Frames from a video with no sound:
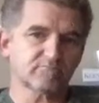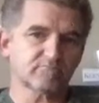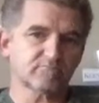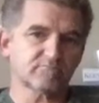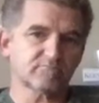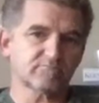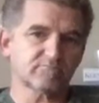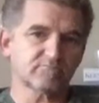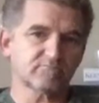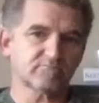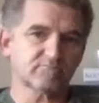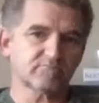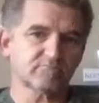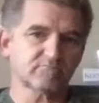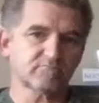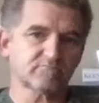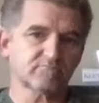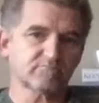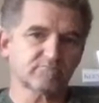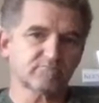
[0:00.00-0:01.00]

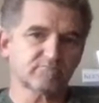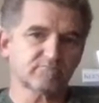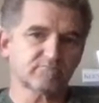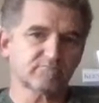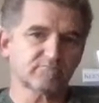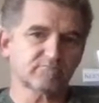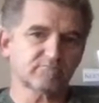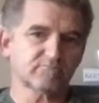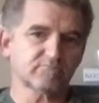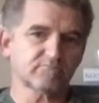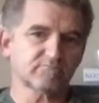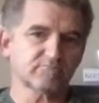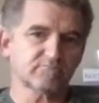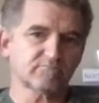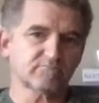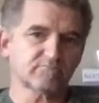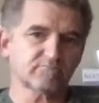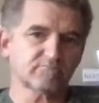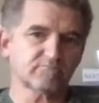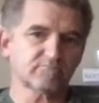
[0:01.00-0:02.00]

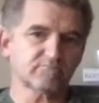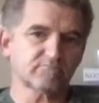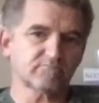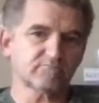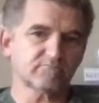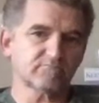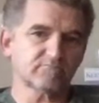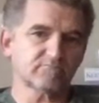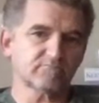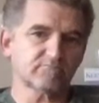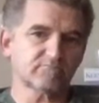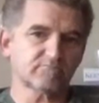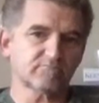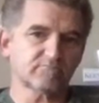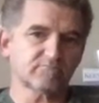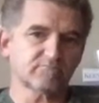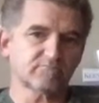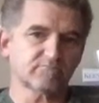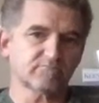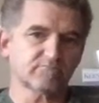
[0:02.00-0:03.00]

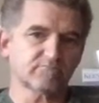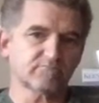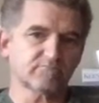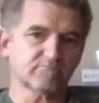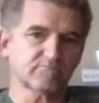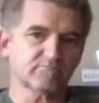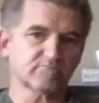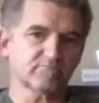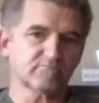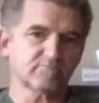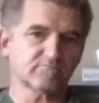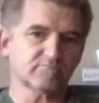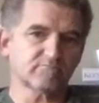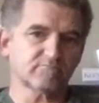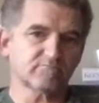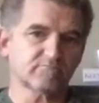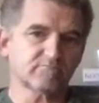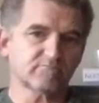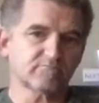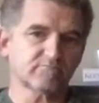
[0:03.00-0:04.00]

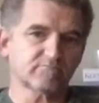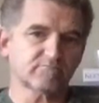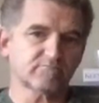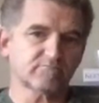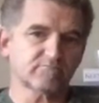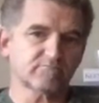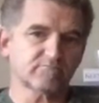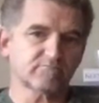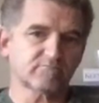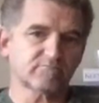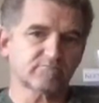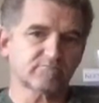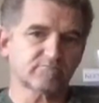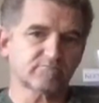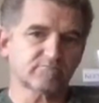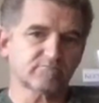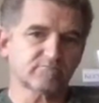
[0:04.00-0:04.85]
(silent)